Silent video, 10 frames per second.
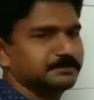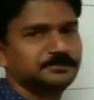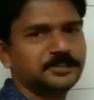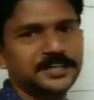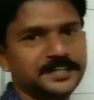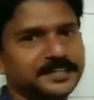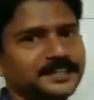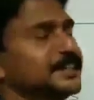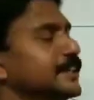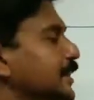Right?
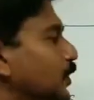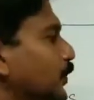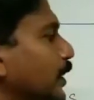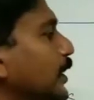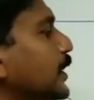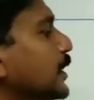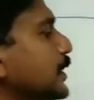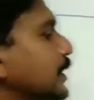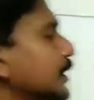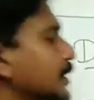Okay.
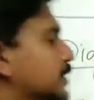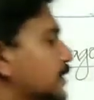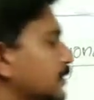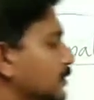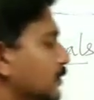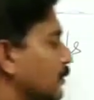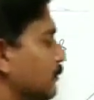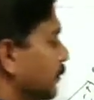Let us draw